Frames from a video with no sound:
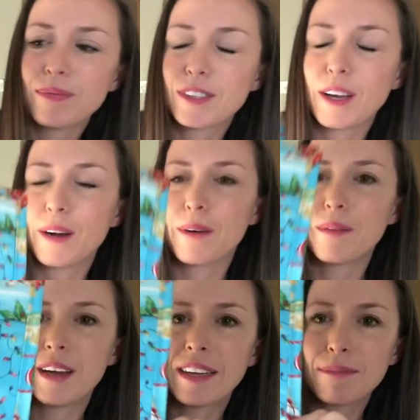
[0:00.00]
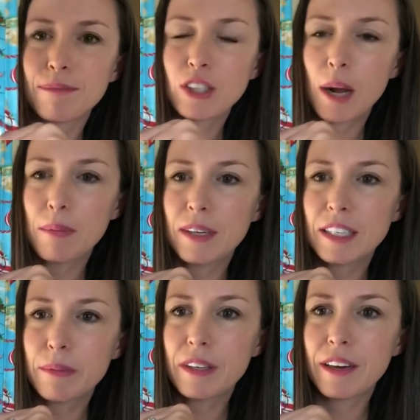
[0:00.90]
So shop
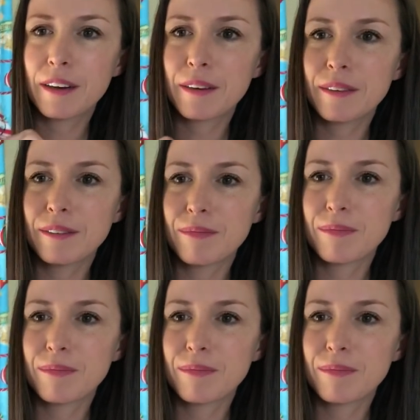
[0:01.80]
links below.